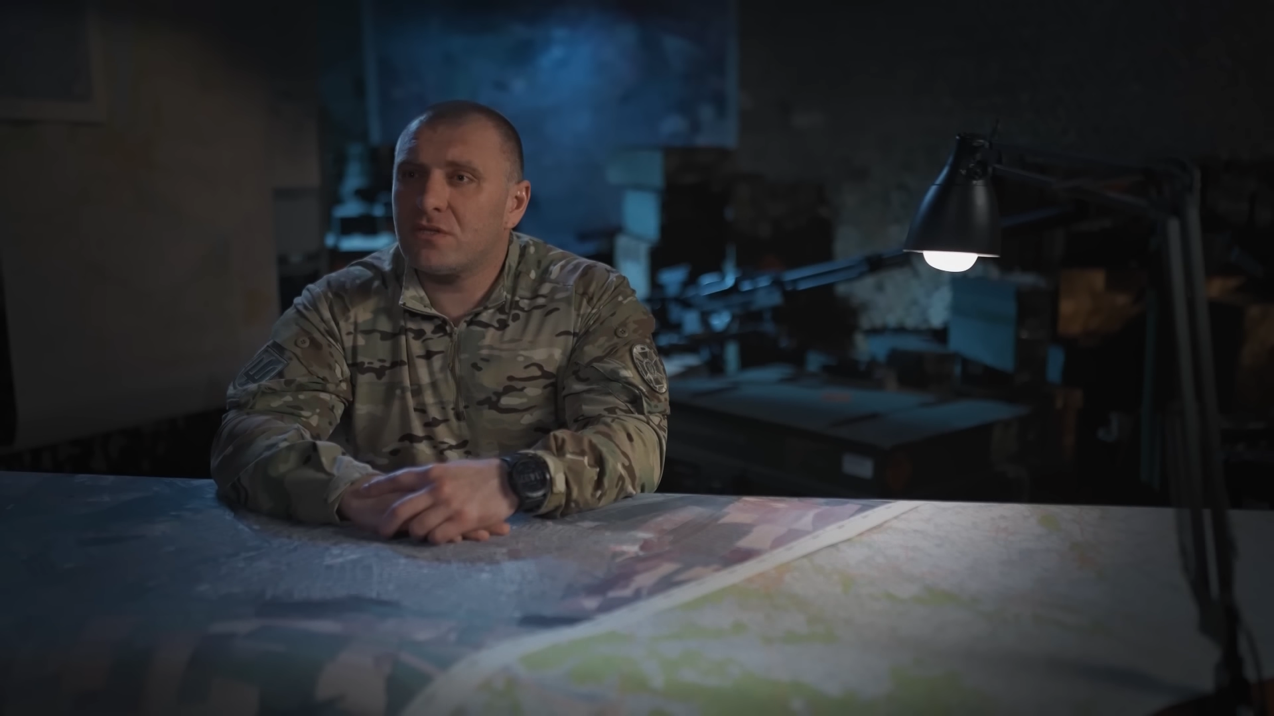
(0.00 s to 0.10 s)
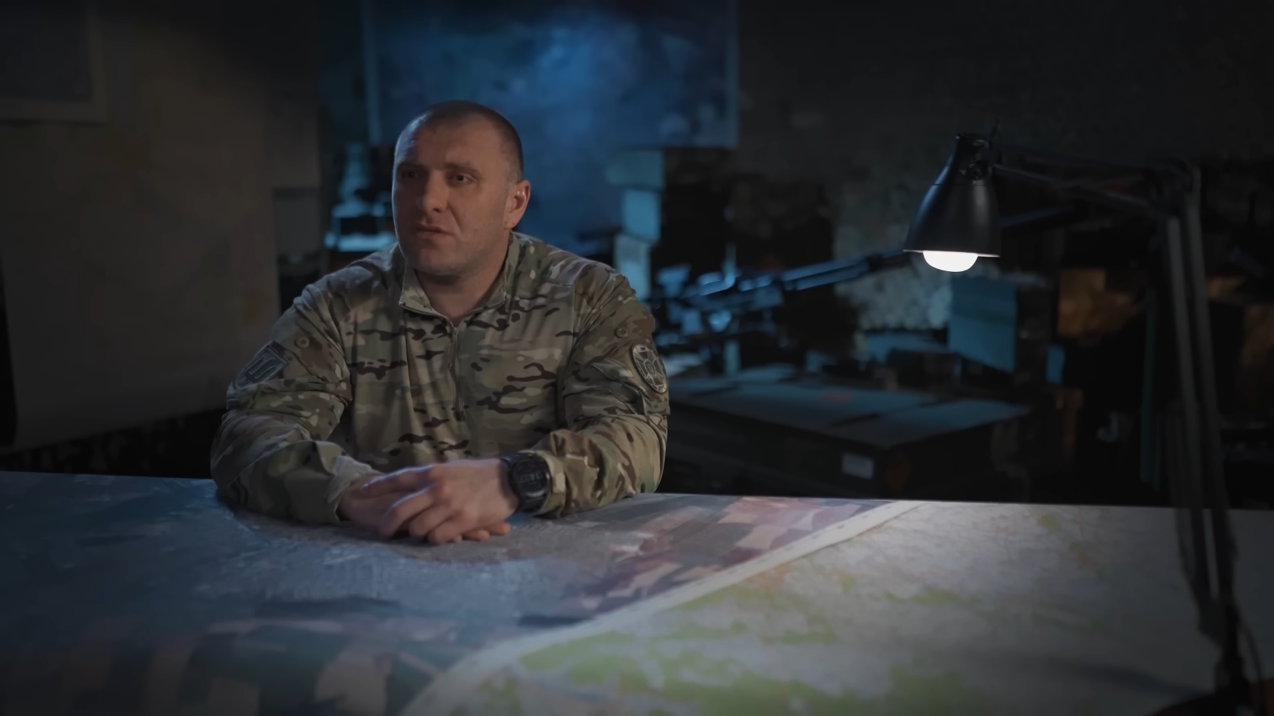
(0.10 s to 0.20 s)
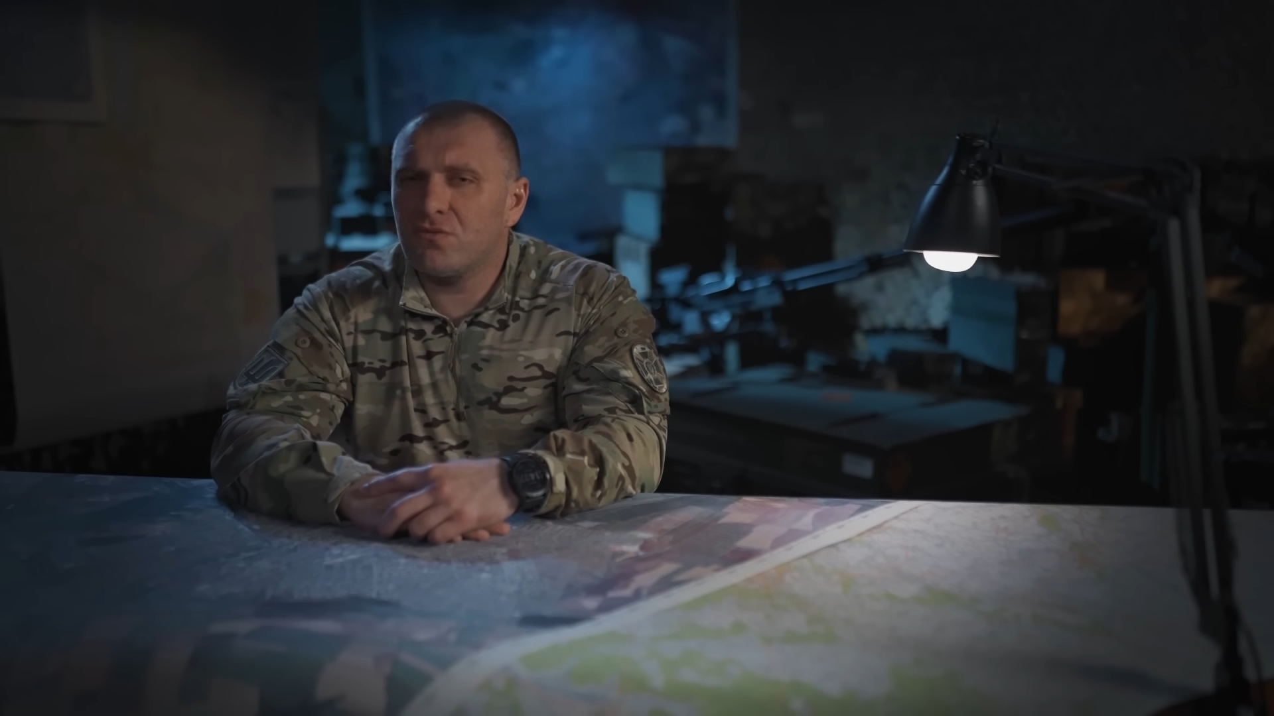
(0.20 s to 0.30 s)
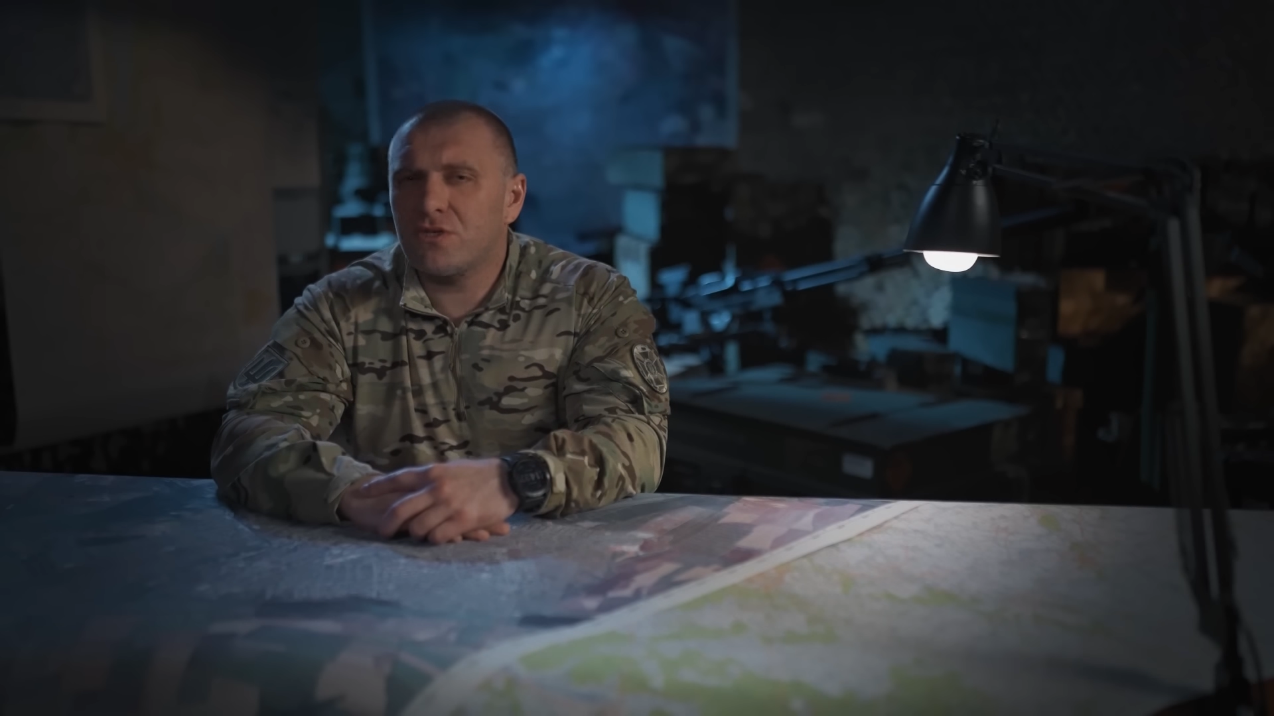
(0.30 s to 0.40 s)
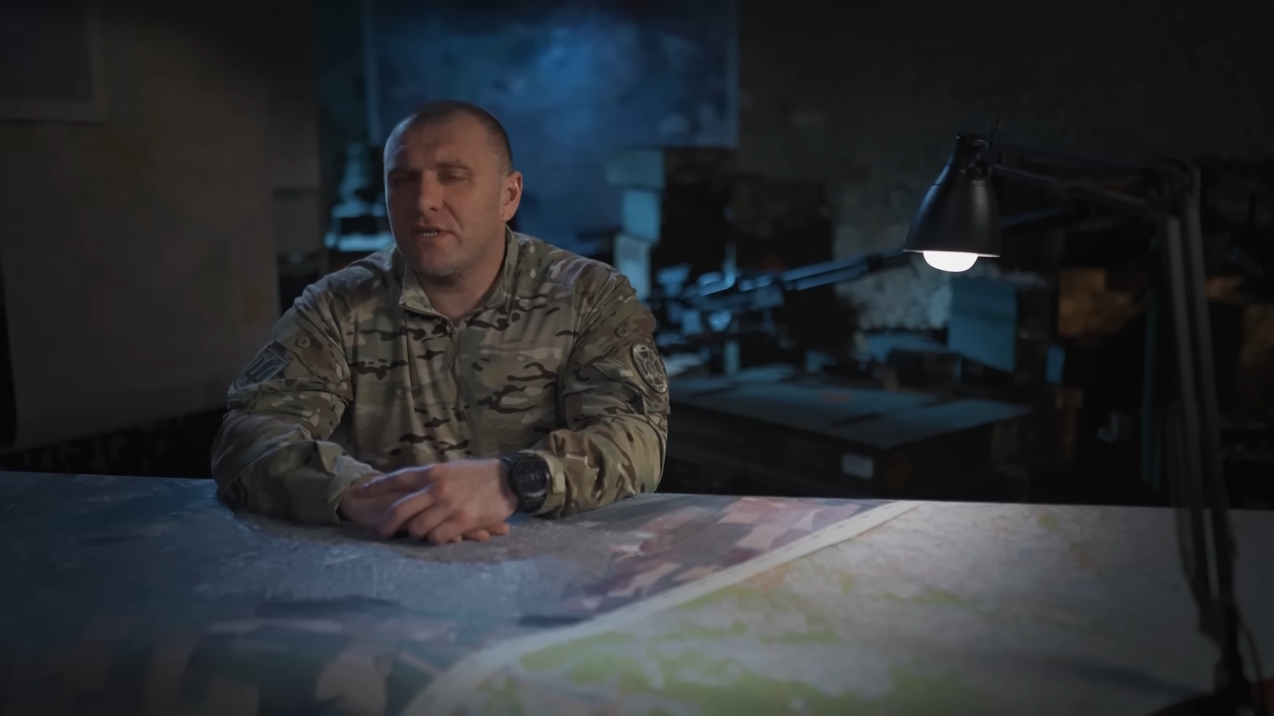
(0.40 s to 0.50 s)

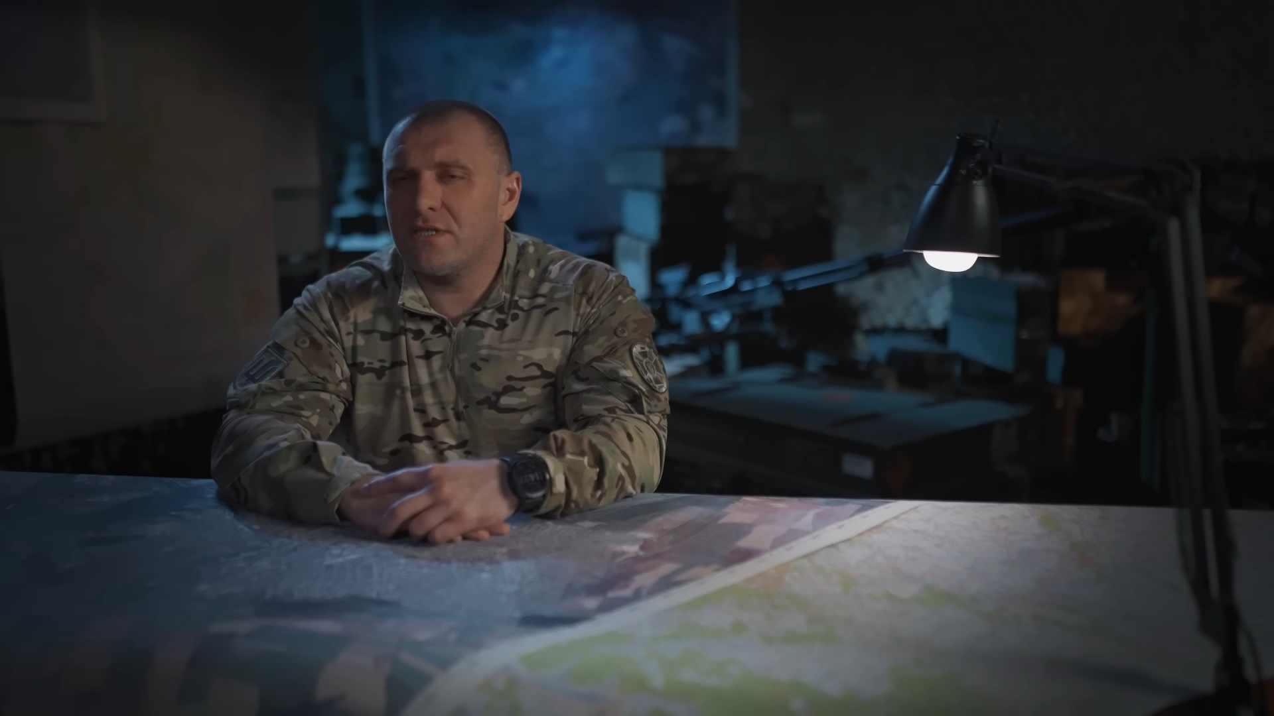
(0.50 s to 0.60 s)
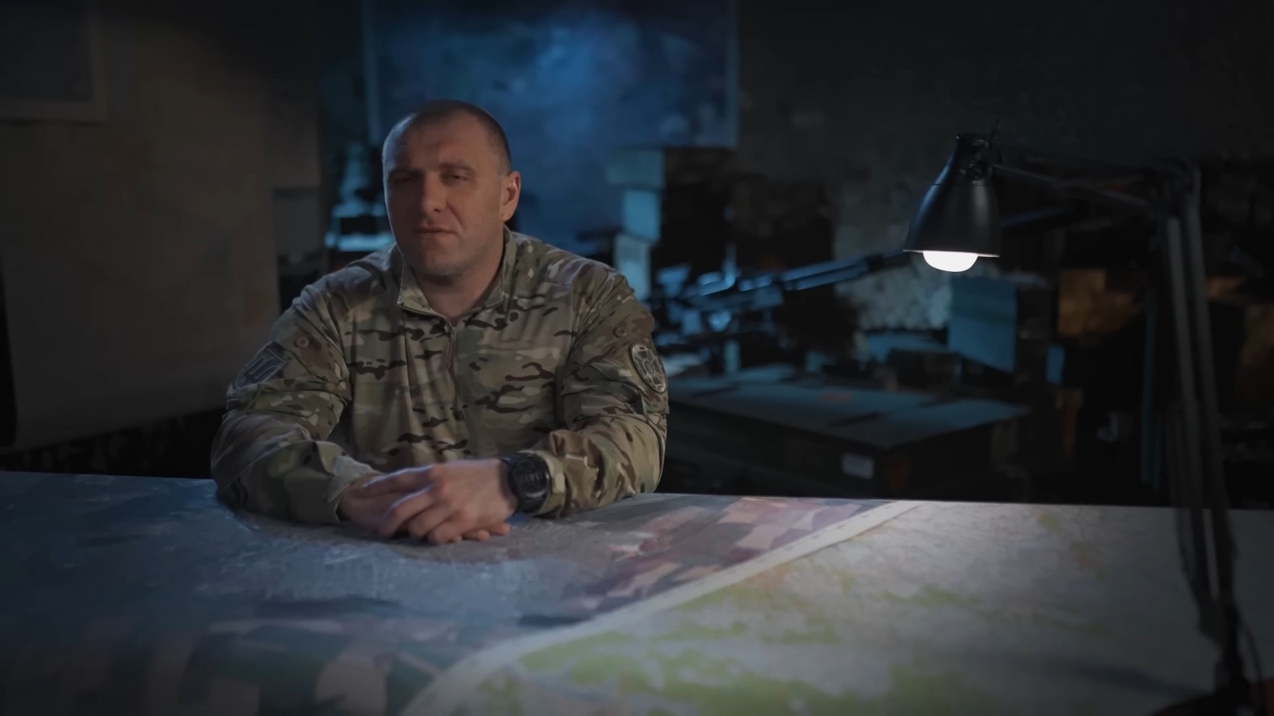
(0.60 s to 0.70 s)
He had no